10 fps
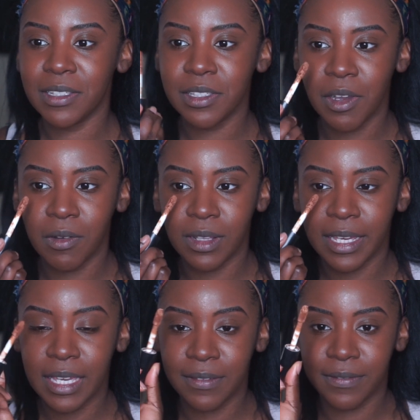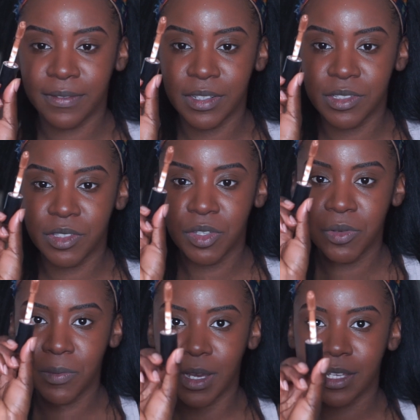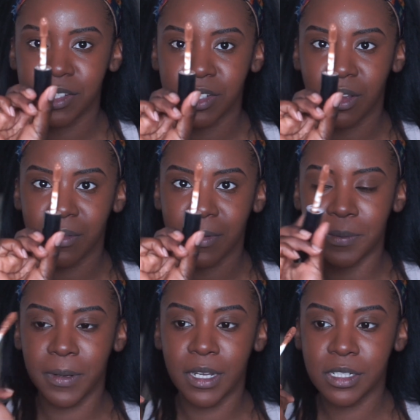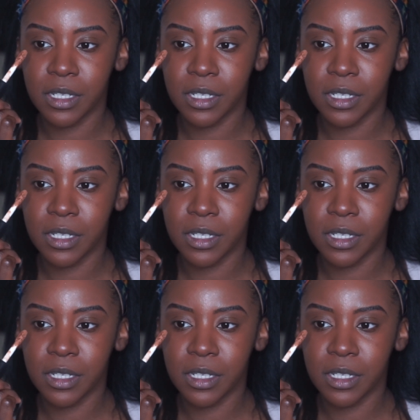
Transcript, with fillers: So like if there's too much on my brush,